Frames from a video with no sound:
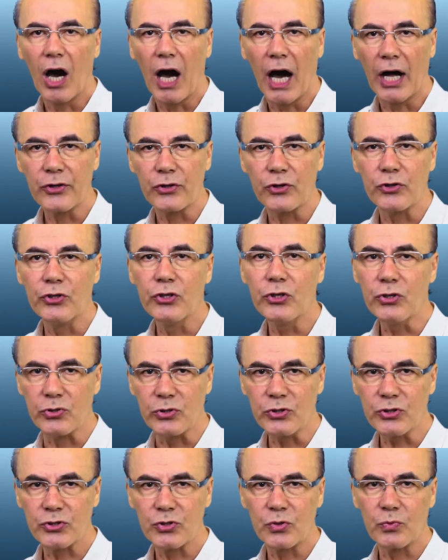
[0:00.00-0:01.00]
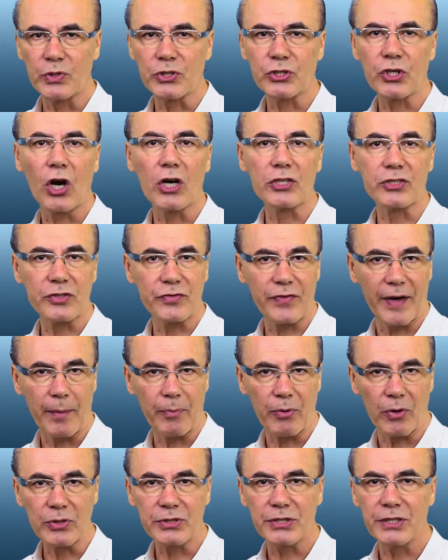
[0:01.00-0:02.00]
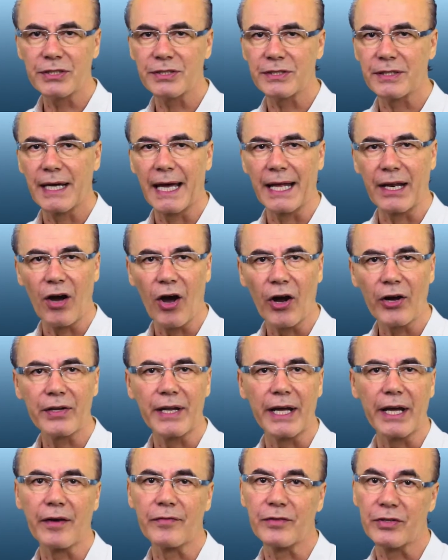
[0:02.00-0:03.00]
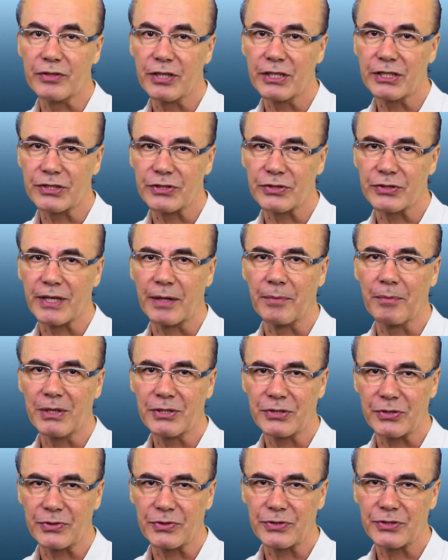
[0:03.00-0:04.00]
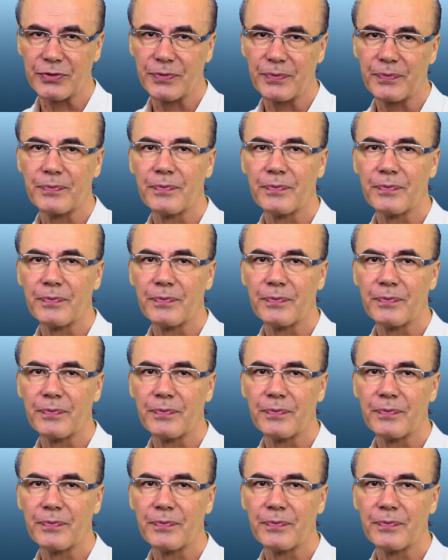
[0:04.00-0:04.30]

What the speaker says: underuse, which causes fibrosis and hardening of the tissues and muscles.